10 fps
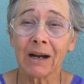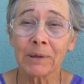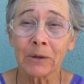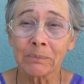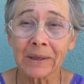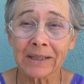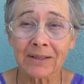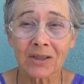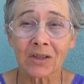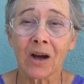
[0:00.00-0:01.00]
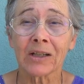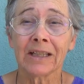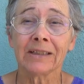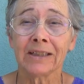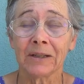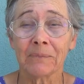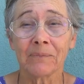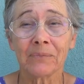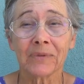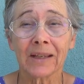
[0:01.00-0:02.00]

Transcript: about men stalking them